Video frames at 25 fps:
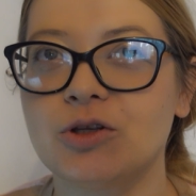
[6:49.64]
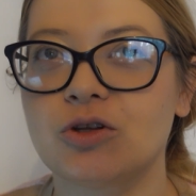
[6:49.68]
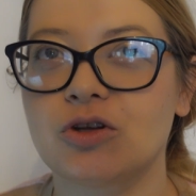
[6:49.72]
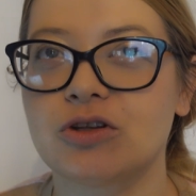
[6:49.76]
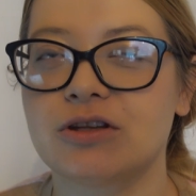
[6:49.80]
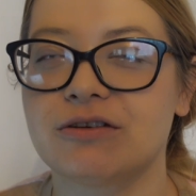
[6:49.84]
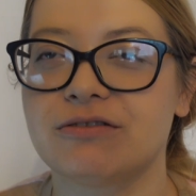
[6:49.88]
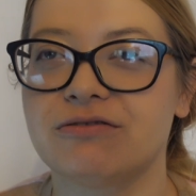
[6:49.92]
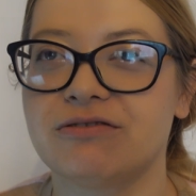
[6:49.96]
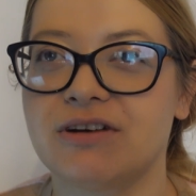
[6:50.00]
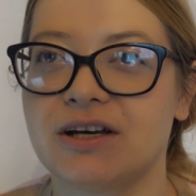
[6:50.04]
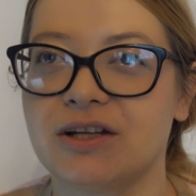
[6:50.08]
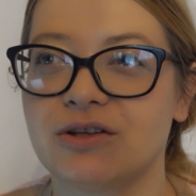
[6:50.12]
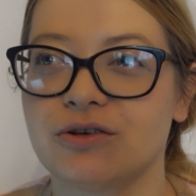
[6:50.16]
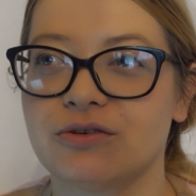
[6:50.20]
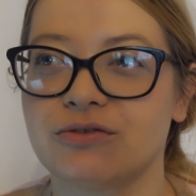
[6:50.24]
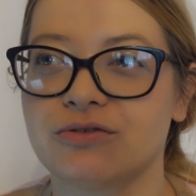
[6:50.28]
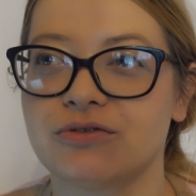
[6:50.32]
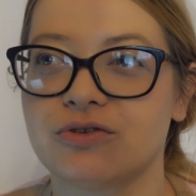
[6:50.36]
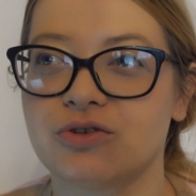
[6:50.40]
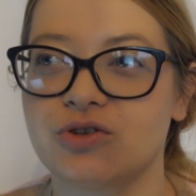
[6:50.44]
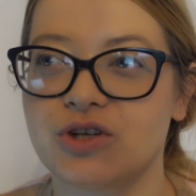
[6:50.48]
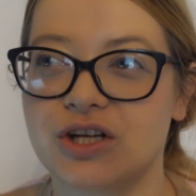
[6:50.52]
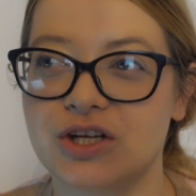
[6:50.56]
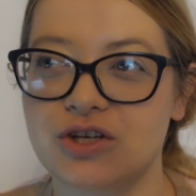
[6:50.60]
not a fan
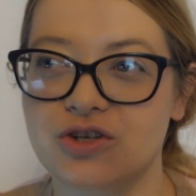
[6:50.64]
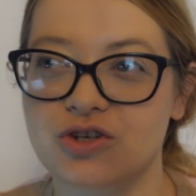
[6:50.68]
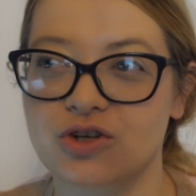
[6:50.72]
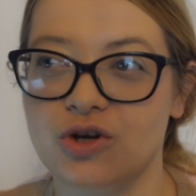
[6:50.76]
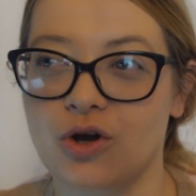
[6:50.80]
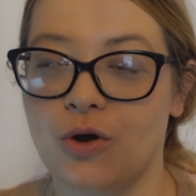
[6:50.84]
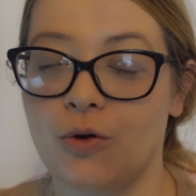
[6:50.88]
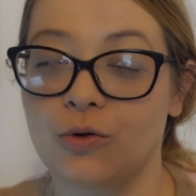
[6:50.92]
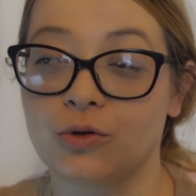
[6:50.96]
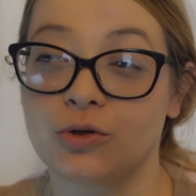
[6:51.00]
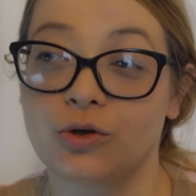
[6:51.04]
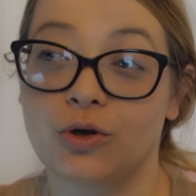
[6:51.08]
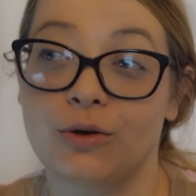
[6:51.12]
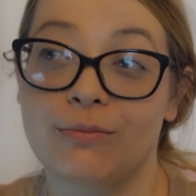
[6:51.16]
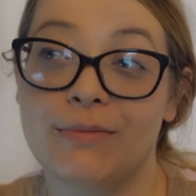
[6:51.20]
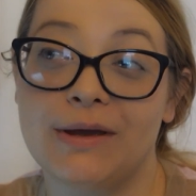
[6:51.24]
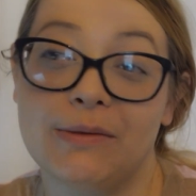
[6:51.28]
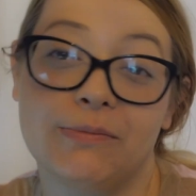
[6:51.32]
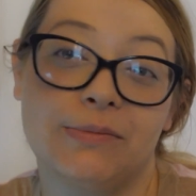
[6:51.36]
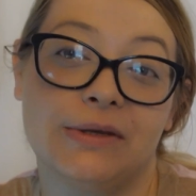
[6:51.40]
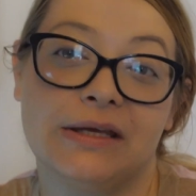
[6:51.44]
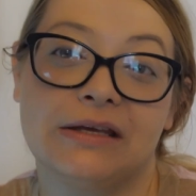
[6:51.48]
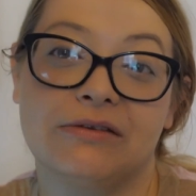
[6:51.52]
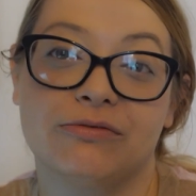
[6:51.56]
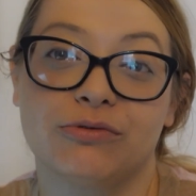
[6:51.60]
of trench coat, or
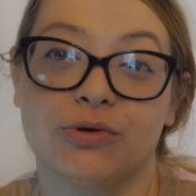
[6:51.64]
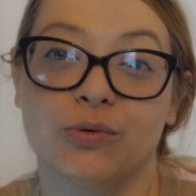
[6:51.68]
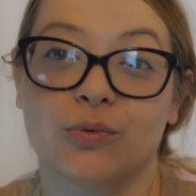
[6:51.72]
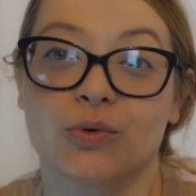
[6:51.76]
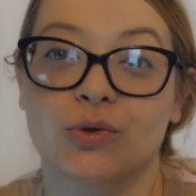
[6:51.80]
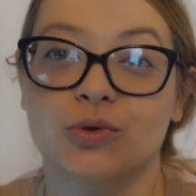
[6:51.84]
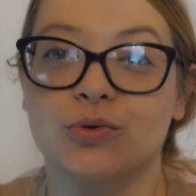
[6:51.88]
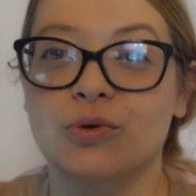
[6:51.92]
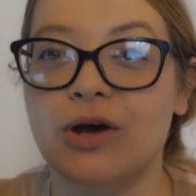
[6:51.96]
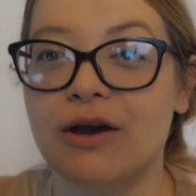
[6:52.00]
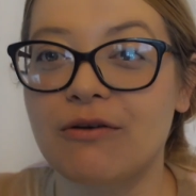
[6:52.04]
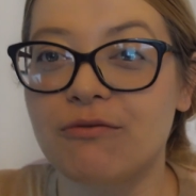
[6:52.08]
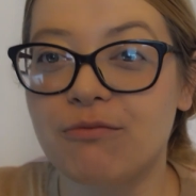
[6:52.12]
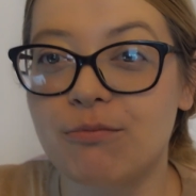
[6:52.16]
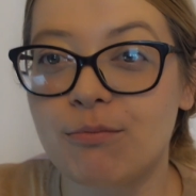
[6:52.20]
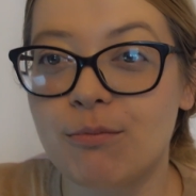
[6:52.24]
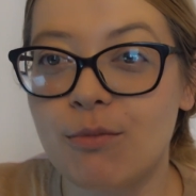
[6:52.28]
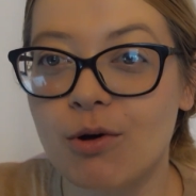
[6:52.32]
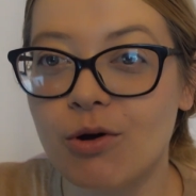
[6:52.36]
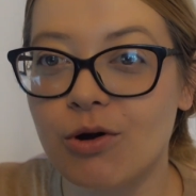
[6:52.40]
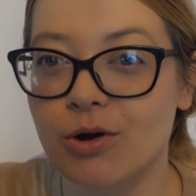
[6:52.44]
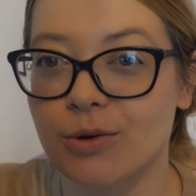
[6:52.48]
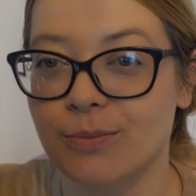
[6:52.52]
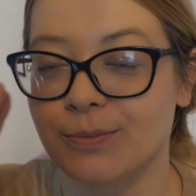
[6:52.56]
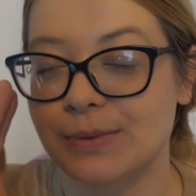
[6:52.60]
maybe if you want to have
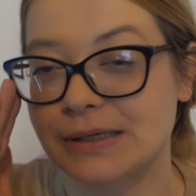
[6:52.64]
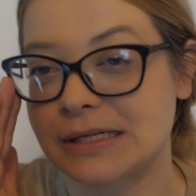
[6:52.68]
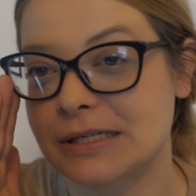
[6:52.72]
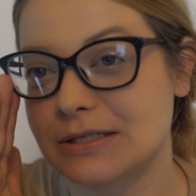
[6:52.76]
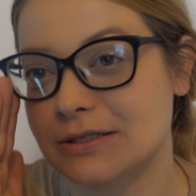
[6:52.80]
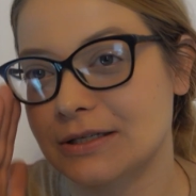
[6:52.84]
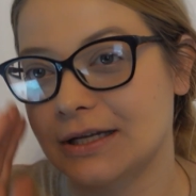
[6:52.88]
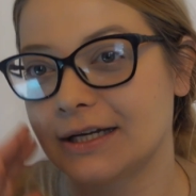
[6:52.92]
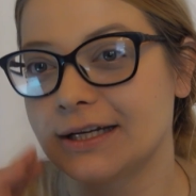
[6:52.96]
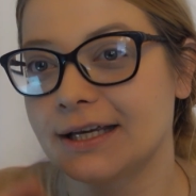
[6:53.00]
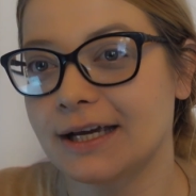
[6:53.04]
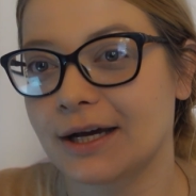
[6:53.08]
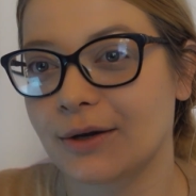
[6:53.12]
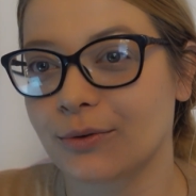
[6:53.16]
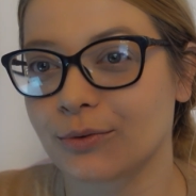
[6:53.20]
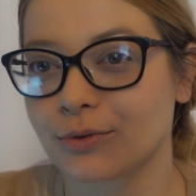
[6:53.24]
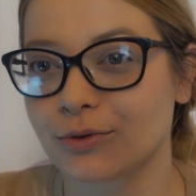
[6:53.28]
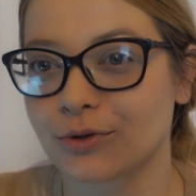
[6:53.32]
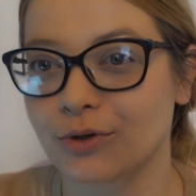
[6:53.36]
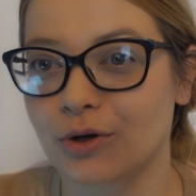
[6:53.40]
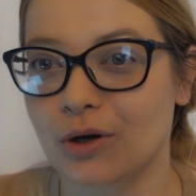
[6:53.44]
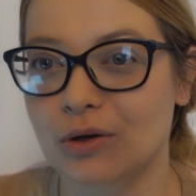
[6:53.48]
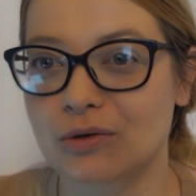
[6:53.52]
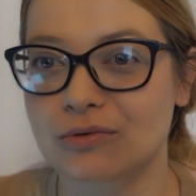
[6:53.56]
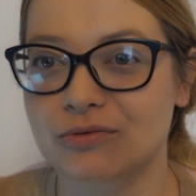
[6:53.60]
more, personally I
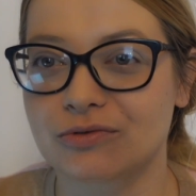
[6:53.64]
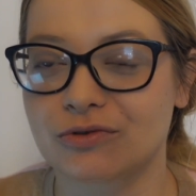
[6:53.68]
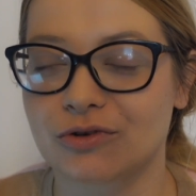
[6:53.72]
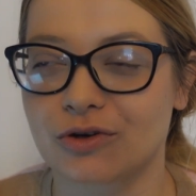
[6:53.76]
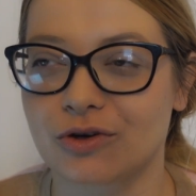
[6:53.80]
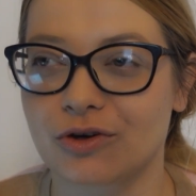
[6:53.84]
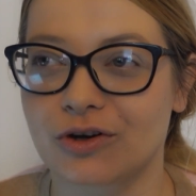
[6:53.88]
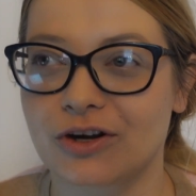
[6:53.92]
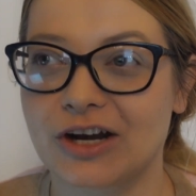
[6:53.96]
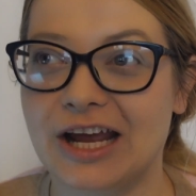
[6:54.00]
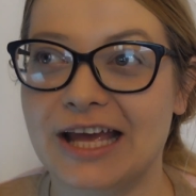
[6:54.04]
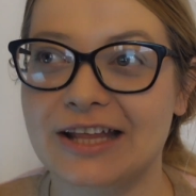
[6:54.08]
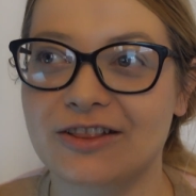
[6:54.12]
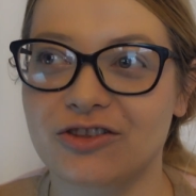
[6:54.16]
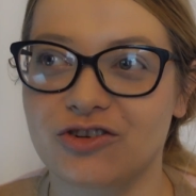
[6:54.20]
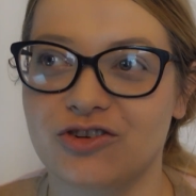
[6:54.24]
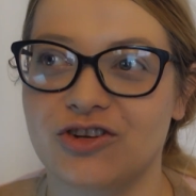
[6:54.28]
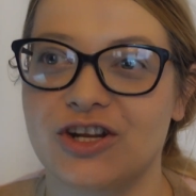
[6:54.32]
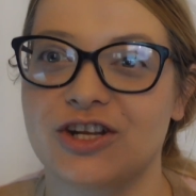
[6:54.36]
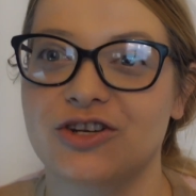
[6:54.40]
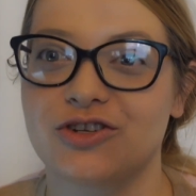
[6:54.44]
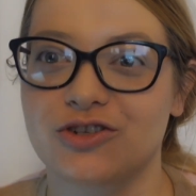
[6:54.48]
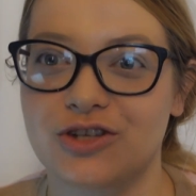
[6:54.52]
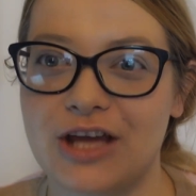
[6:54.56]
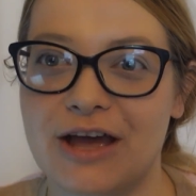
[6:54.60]
would go for
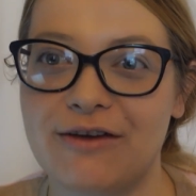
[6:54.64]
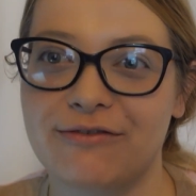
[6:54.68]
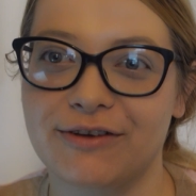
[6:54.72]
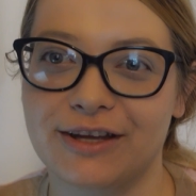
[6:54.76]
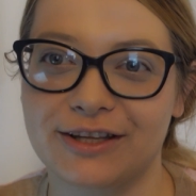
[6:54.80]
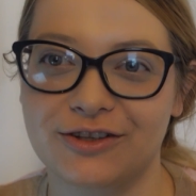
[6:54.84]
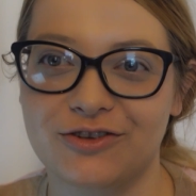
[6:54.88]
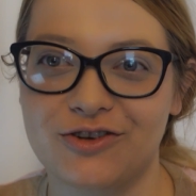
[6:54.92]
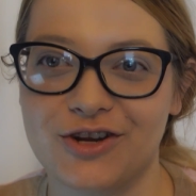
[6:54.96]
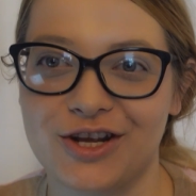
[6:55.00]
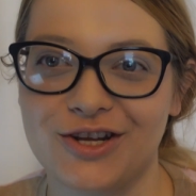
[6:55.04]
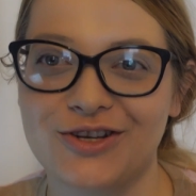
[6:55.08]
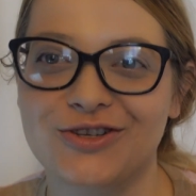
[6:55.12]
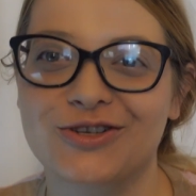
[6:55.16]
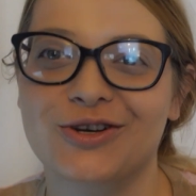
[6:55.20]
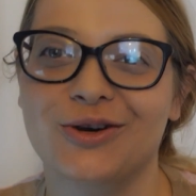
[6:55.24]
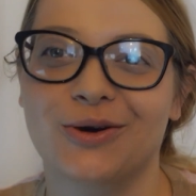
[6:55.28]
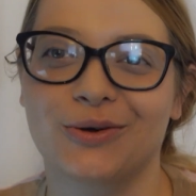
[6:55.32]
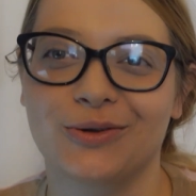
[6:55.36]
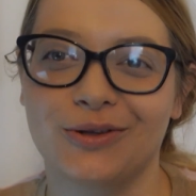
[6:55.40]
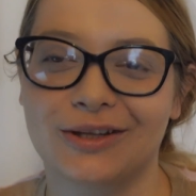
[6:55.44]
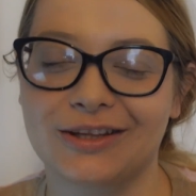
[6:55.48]
have a trench